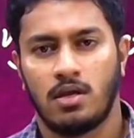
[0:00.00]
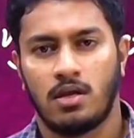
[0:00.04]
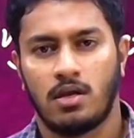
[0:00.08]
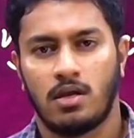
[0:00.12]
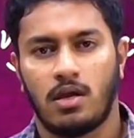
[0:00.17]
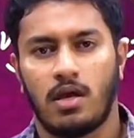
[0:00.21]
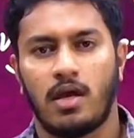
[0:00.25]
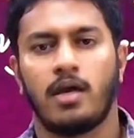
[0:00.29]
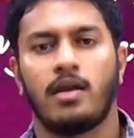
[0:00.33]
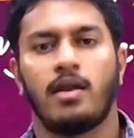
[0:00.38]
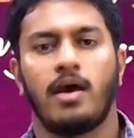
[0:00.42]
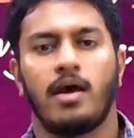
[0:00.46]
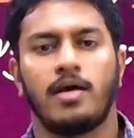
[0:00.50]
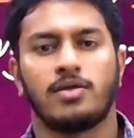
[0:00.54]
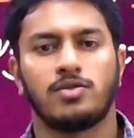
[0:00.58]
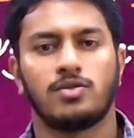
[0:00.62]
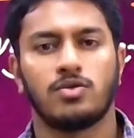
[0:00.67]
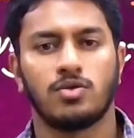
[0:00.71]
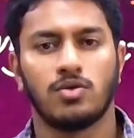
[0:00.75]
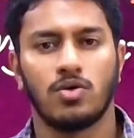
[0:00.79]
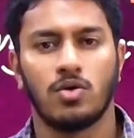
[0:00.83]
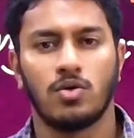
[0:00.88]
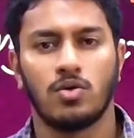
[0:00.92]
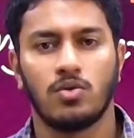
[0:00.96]
And as you
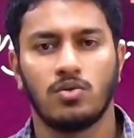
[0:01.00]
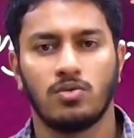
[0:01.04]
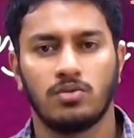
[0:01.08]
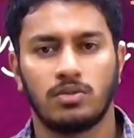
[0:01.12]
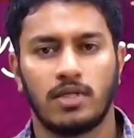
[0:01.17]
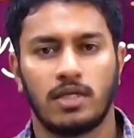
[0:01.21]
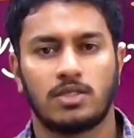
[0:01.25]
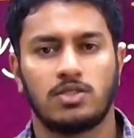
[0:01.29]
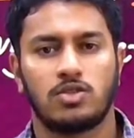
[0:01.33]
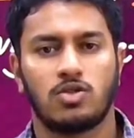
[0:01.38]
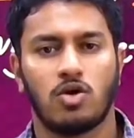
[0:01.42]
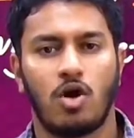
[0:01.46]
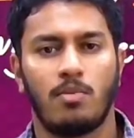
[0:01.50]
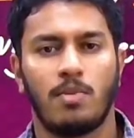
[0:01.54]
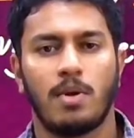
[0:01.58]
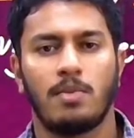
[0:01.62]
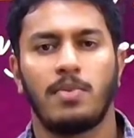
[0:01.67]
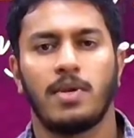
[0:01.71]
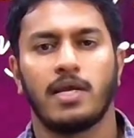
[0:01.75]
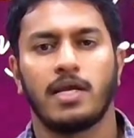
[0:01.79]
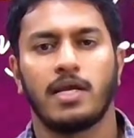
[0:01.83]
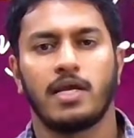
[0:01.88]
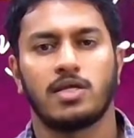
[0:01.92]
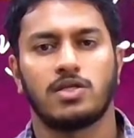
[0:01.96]
know, that job
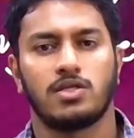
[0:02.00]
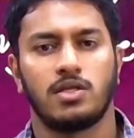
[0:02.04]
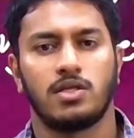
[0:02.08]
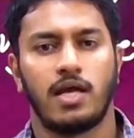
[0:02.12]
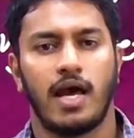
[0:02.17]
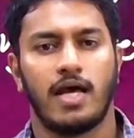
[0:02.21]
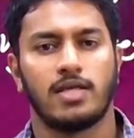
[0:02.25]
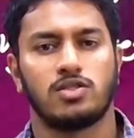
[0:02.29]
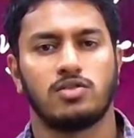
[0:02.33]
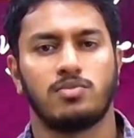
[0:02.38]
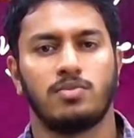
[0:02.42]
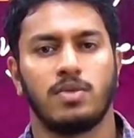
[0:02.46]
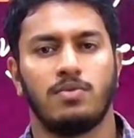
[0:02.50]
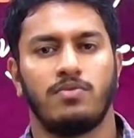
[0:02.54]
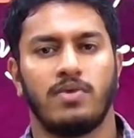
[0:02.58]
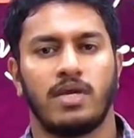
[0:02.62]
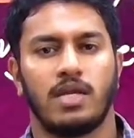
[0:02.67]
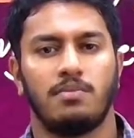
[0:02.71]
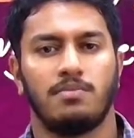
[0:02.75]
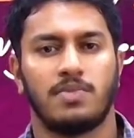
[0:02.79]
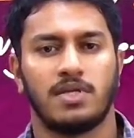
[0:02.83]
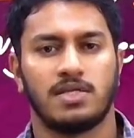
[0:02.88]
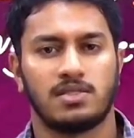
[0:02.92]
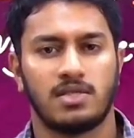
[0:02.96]
application has to be very
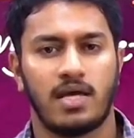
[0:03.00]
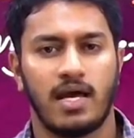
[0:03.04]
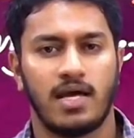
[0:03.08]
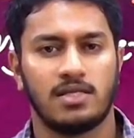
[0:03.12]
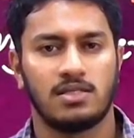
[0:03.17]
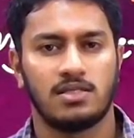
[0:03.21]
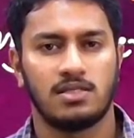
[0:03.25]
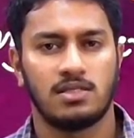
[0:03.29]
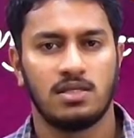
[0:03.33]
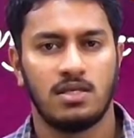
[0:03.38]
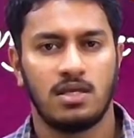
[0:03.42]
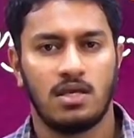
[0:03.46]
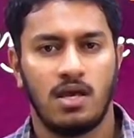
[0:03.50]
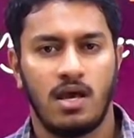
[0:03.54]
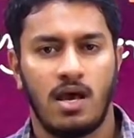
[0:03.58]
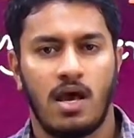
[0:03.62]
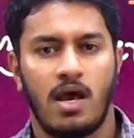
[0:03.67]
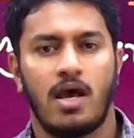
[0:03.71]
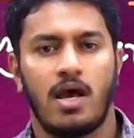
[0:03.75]
precise and